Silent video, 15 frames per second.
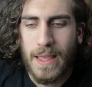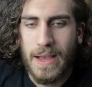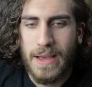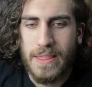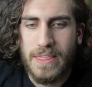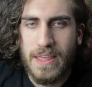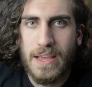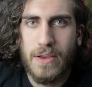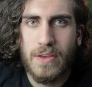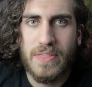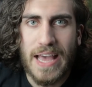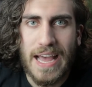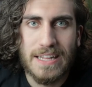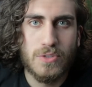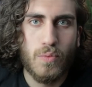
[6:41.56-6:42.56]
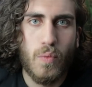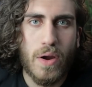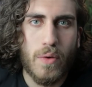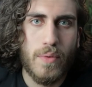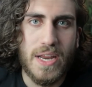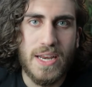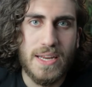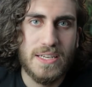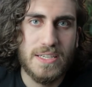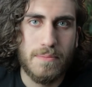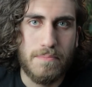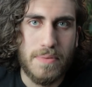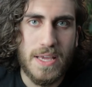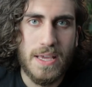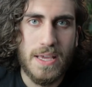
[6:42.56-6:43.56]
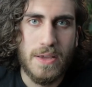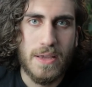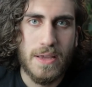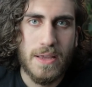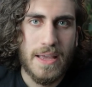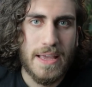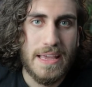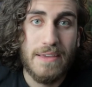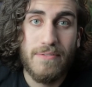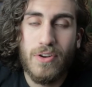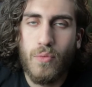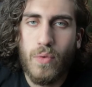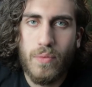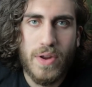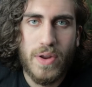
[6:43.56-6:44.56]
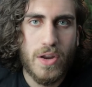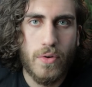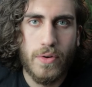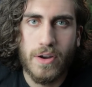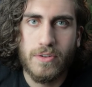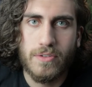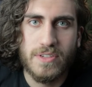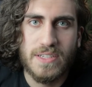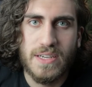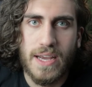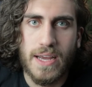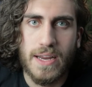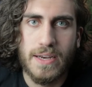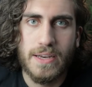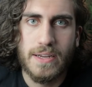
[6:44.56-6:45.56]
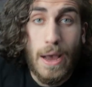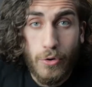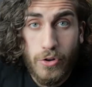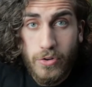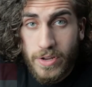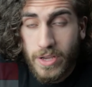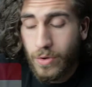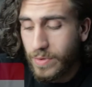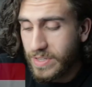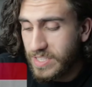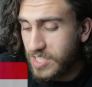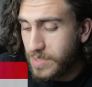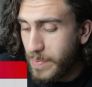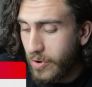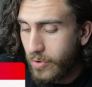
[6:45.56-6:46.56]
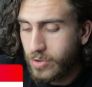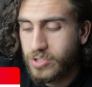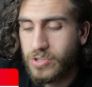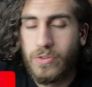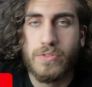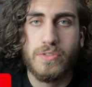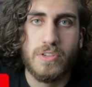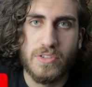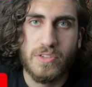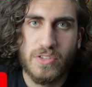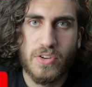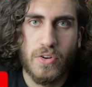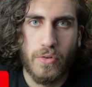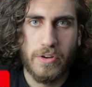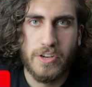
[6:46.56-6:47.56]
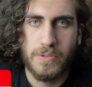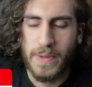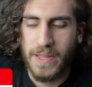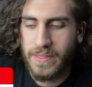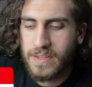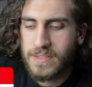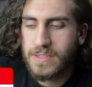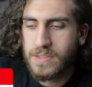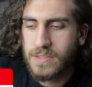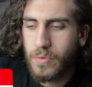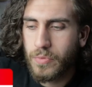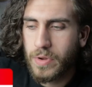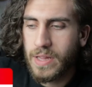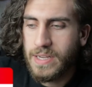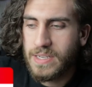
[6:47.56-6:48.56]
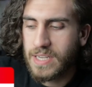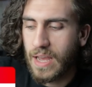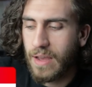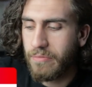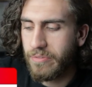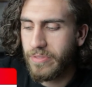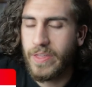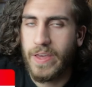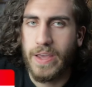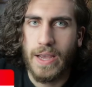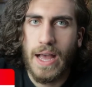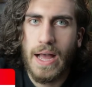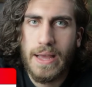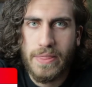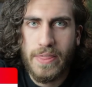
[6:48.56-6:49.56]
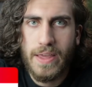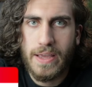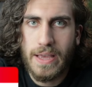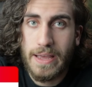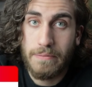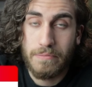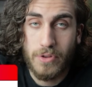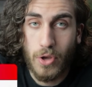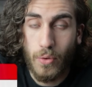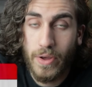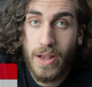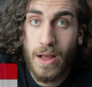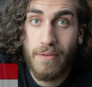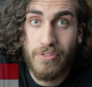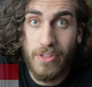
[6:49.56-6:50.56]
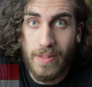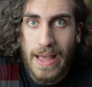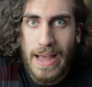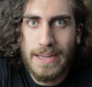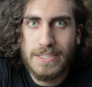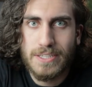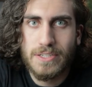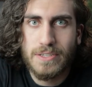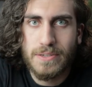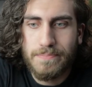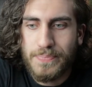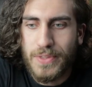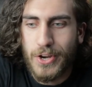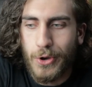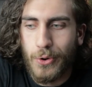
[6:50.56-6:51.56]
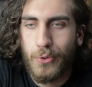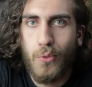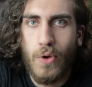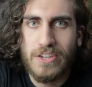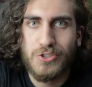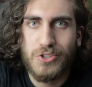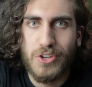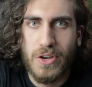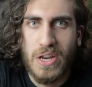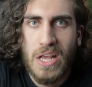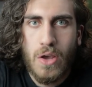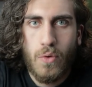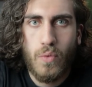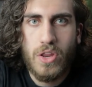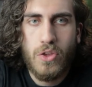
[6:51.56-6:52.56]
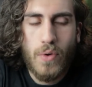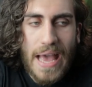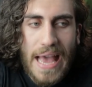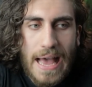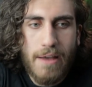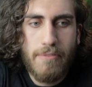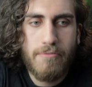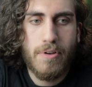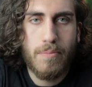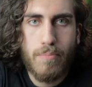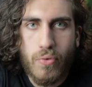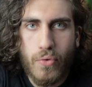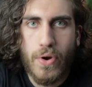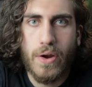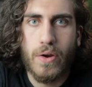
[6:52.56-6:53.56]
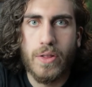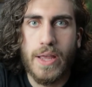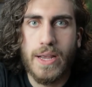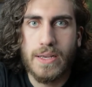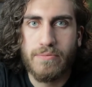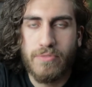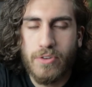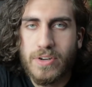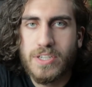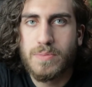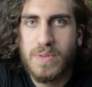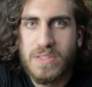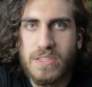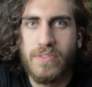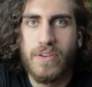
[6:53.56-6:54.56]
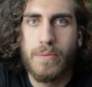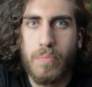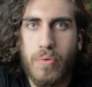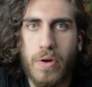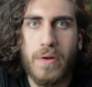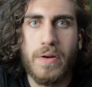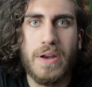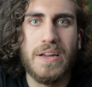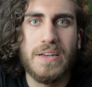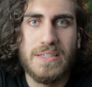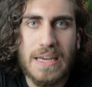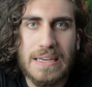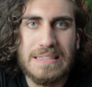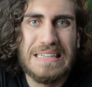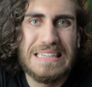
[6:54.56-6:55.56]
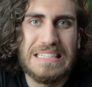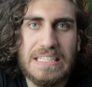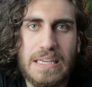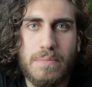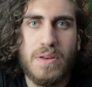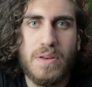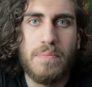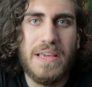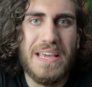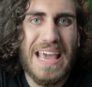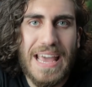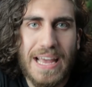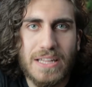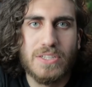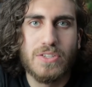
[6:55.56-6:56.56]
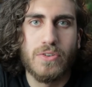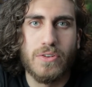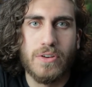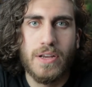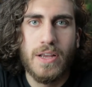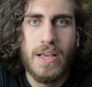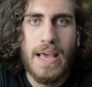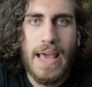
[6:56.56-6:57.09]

I think that's where we need to be, even when we don't understand. How do you deal with spiritual discouragement? This is a really tough thing. I think I'm going off the last, you know, question. When you have a prayer, like a very specific prayer, and it doesn't seem to be answered,